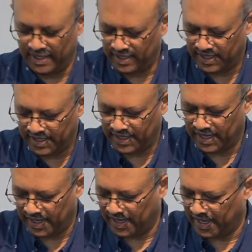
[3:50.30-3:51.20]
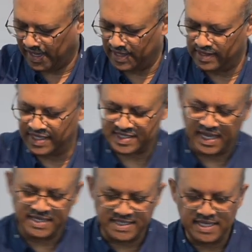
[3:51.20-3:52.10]
But
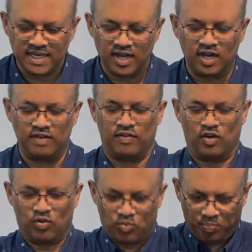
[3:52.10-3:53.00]
this idea of